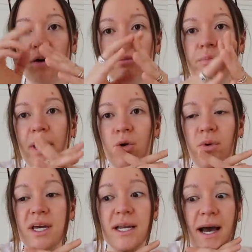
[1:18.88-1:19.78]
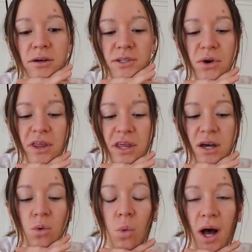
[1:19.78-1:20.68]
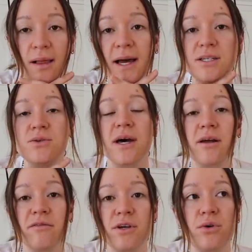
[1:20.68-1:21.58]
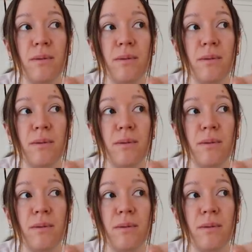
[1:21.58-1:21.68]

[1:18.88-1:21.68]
about a week now. So I think while I do that interview,